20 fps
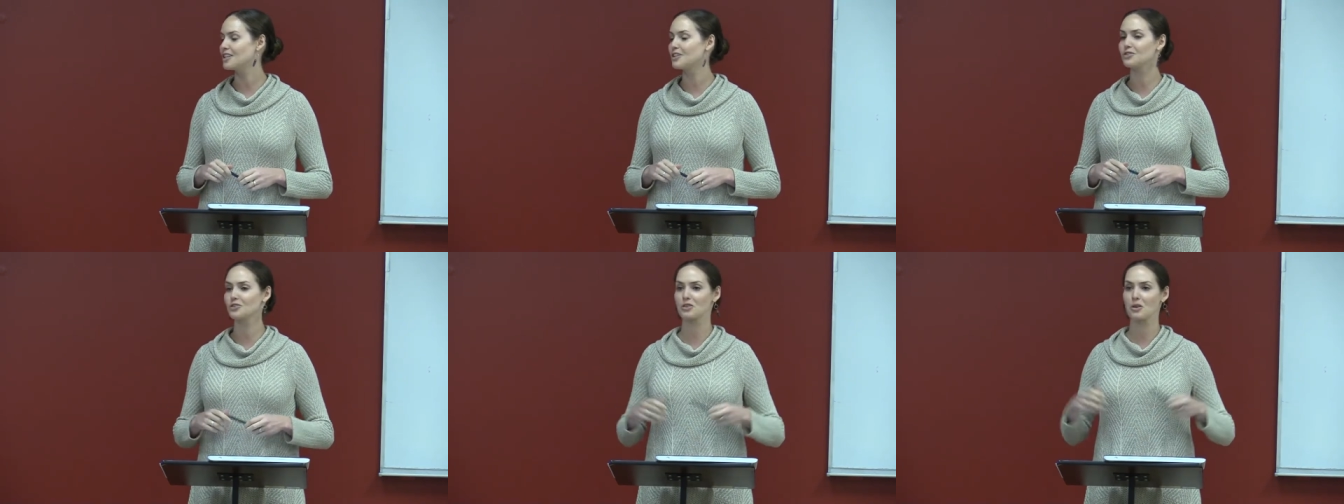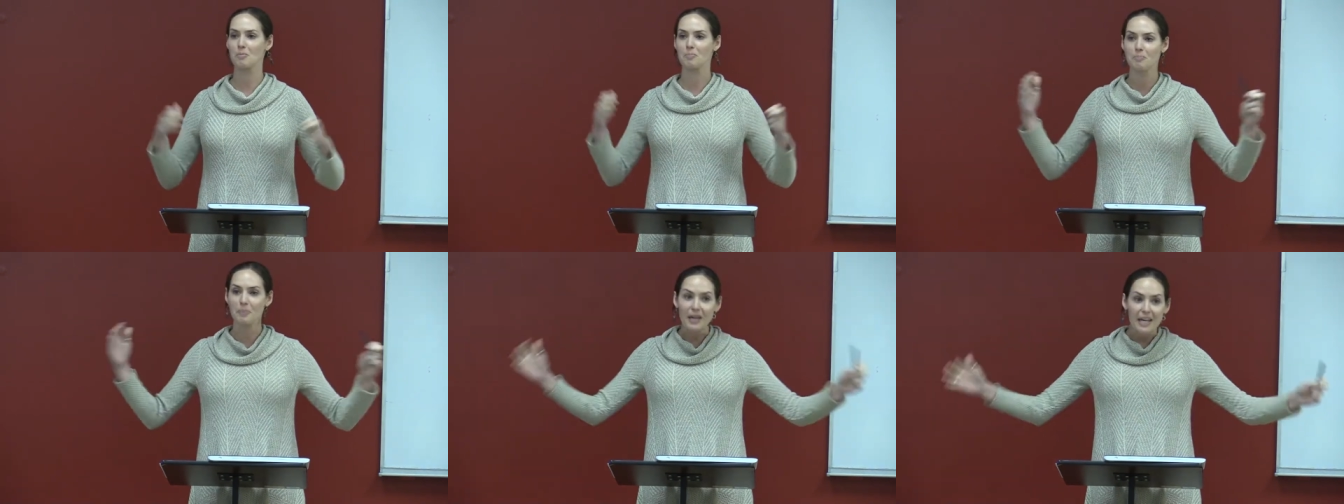These are
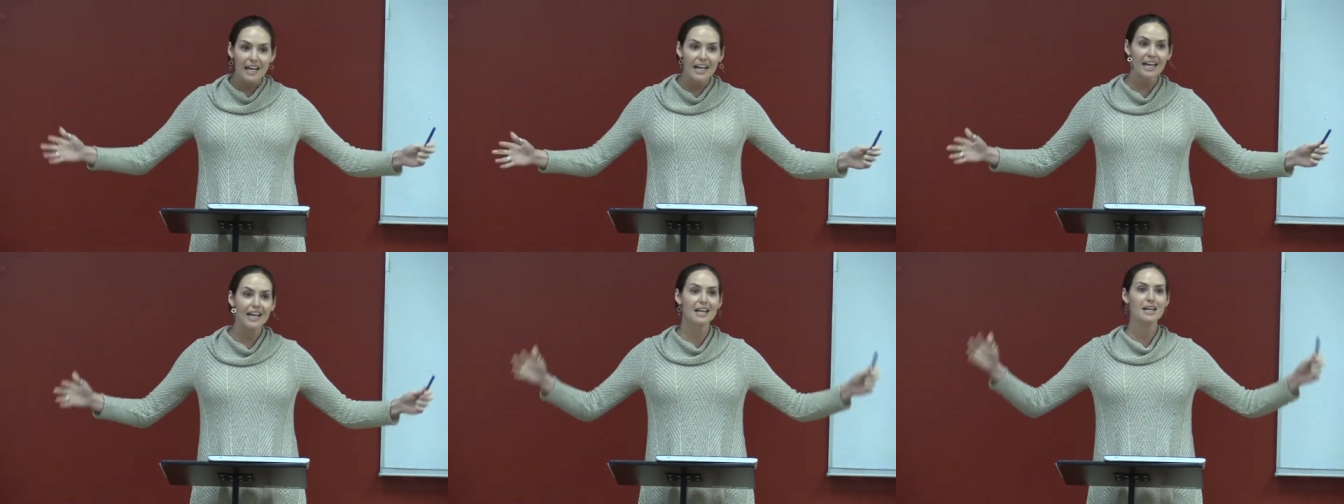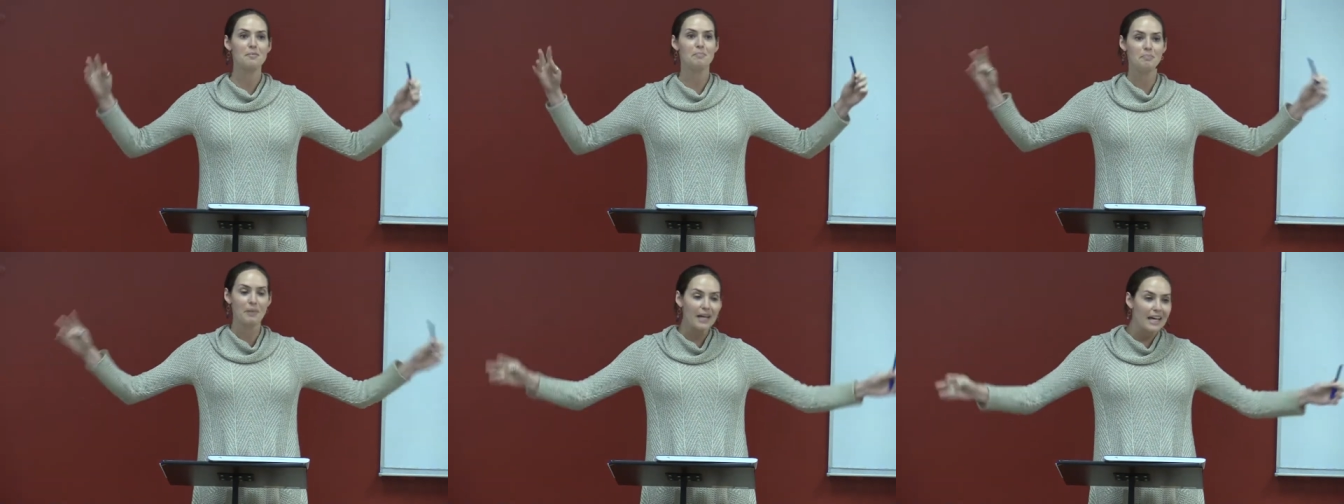the
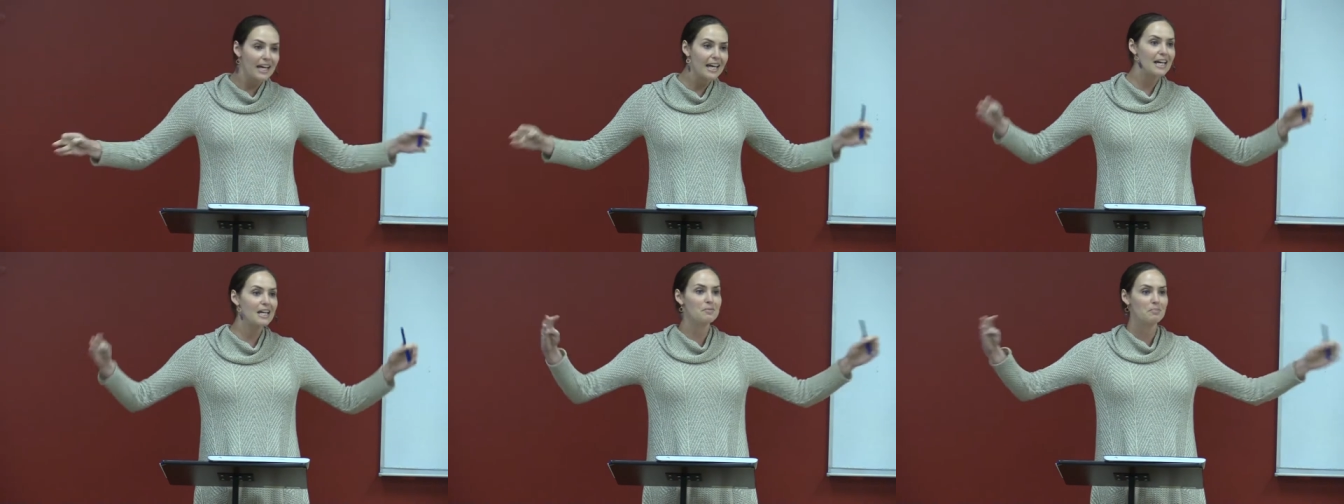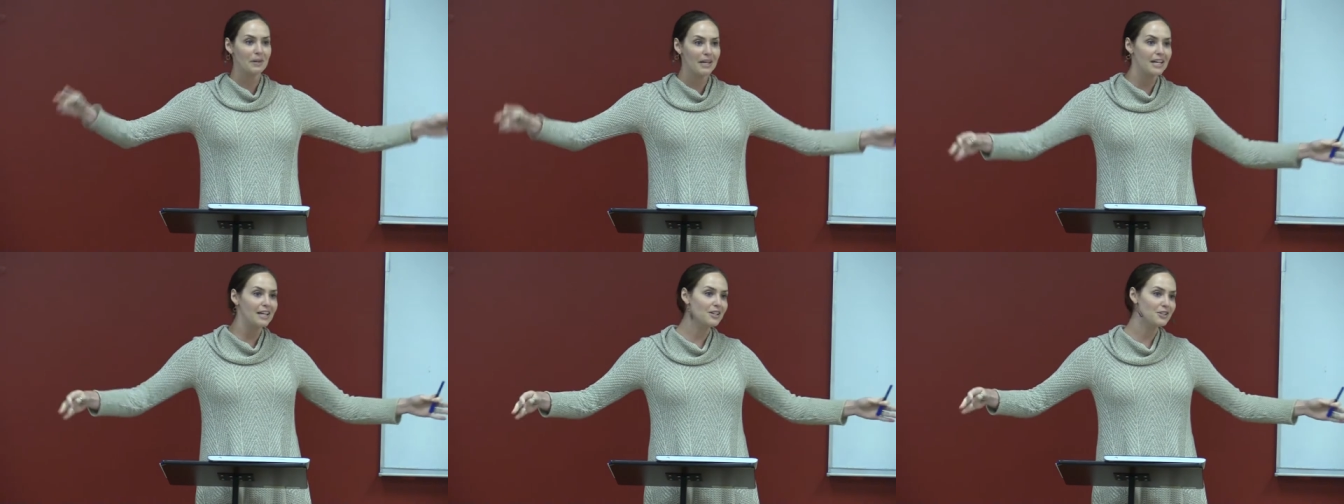big,
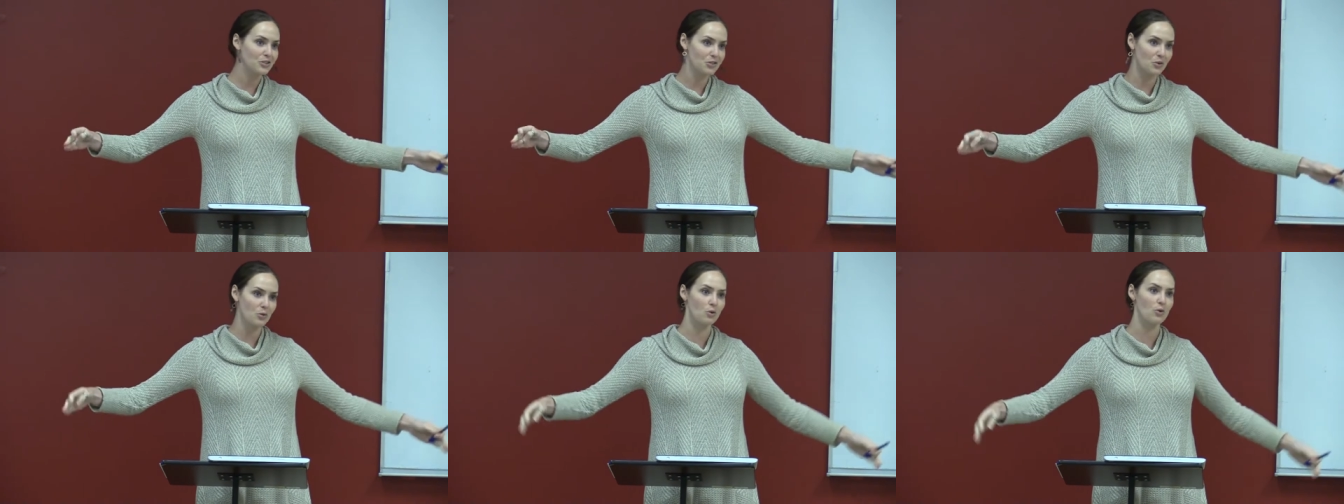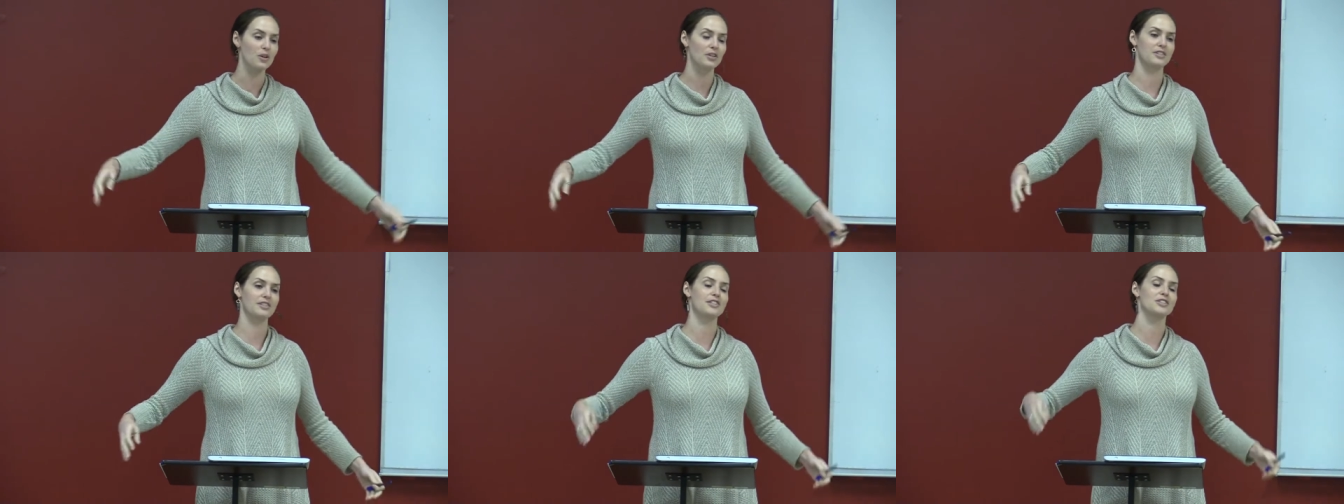big, big
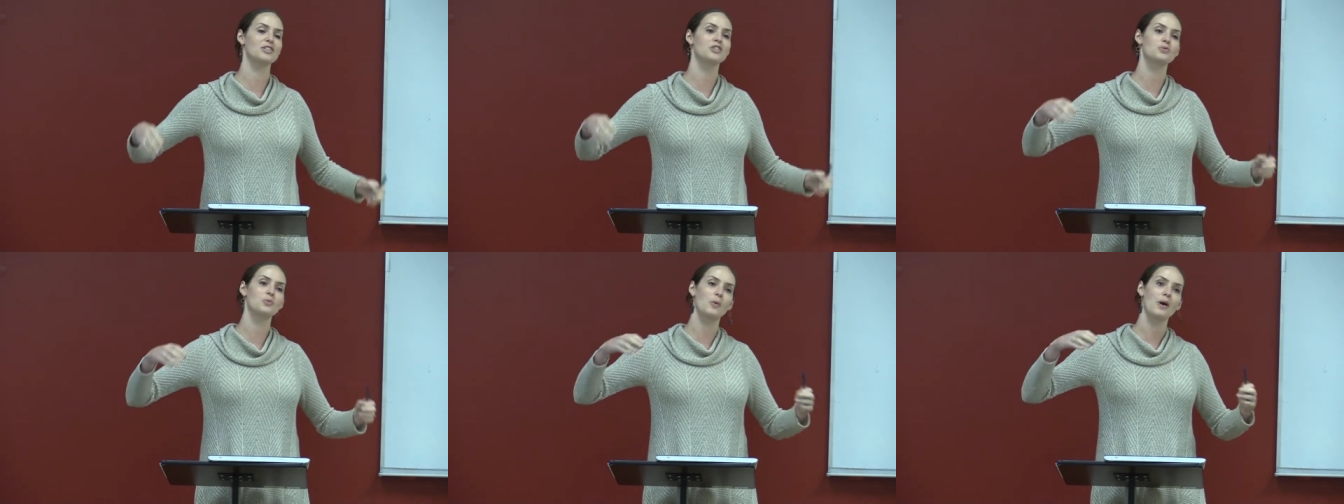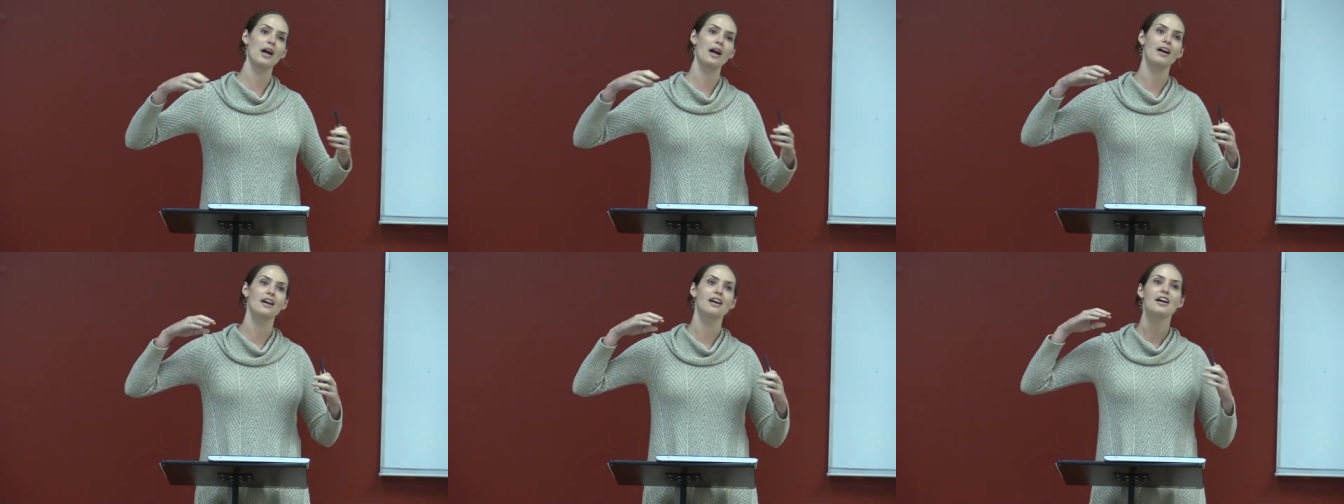schools. This is
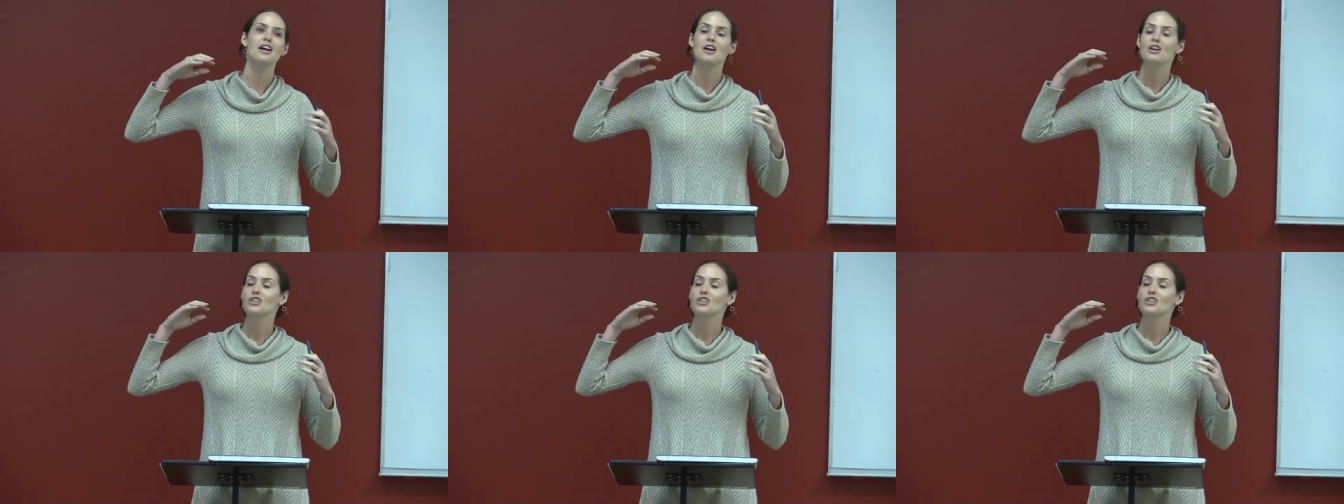where